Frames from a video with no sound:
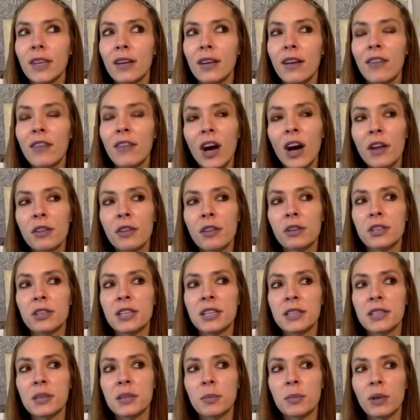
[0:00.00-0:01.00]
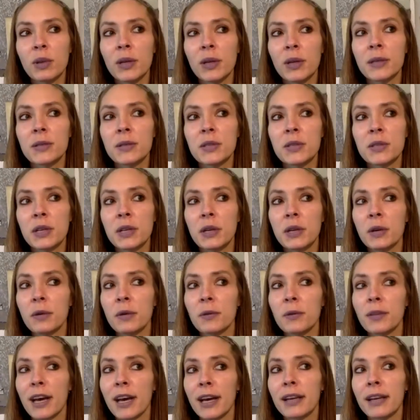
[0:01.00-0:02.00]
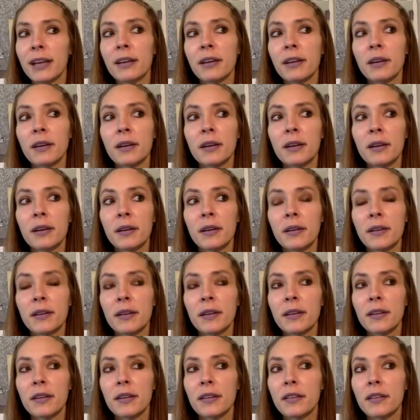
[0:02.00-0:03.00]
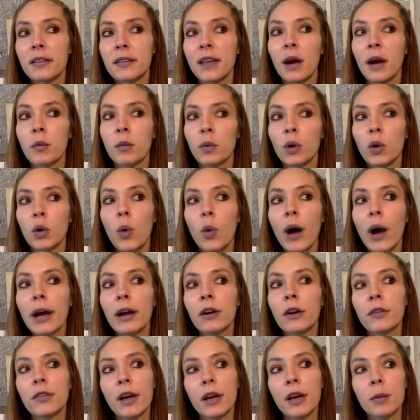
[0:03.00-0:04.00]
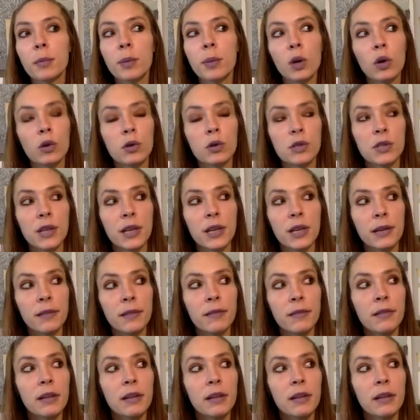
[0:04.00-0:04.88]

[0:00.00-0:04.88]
other disciplines, you know, that require that a person